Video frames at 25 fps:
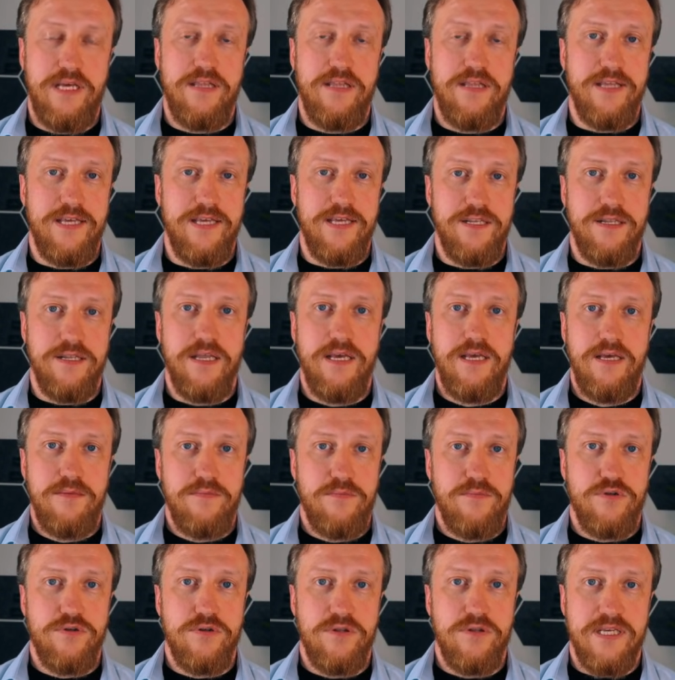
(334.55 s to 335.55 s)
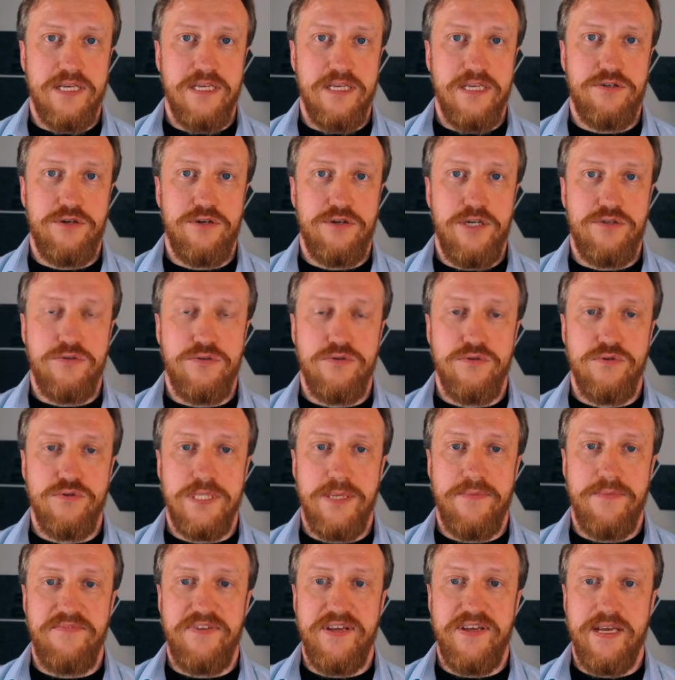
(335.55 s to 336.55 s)
and then model can try to do
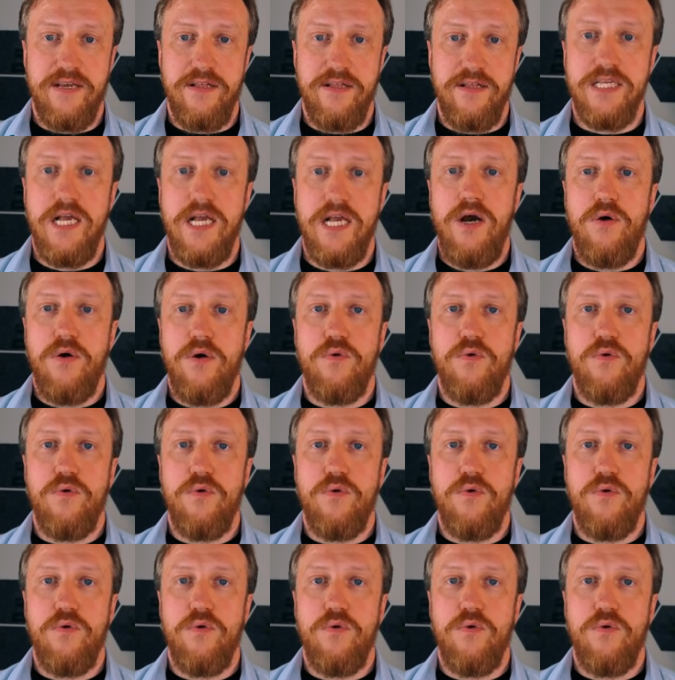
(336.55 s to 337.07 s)
something else.